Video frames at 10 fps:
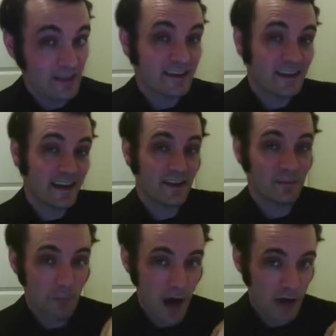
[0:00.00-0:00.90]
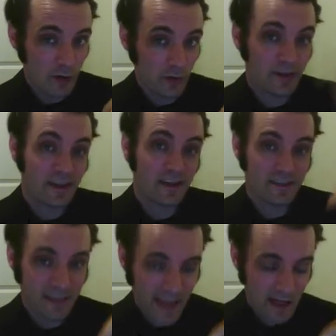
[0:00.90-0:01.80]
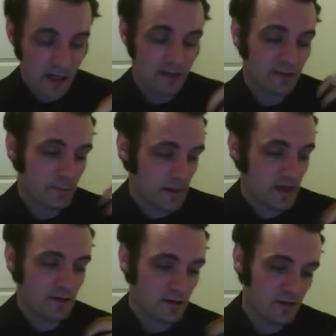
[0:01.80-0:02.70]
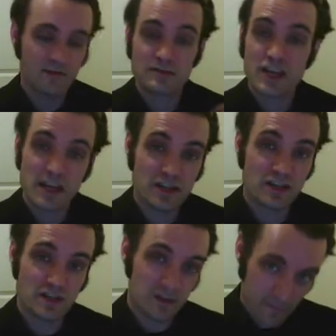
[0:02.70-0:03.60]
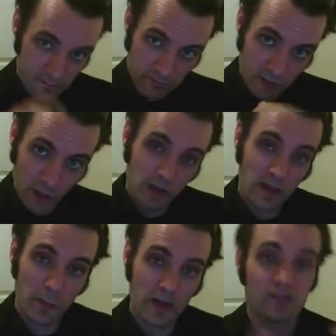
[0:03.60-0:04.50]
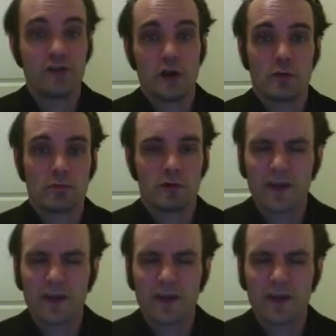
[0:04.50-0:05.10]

and to get his model and get his data and to make his changes of you know clicking on buttons known.